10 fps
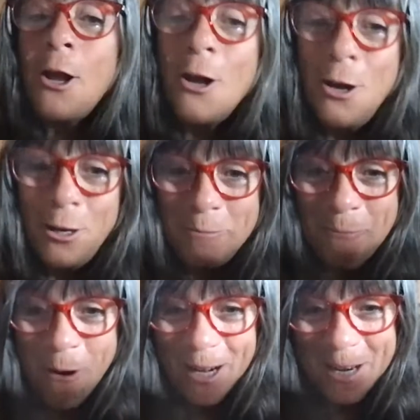Good
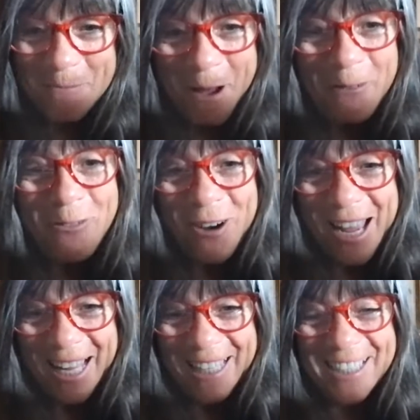morning, my
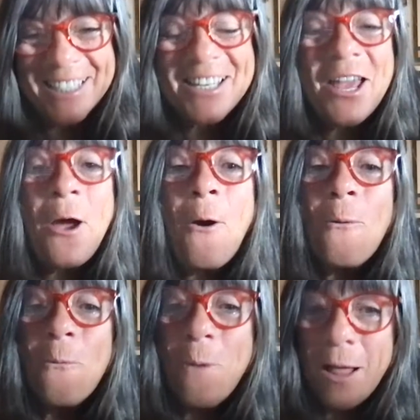friends.
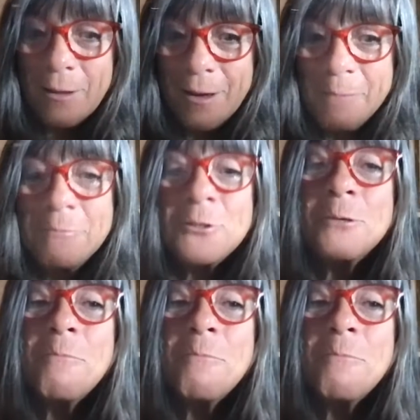Welcome to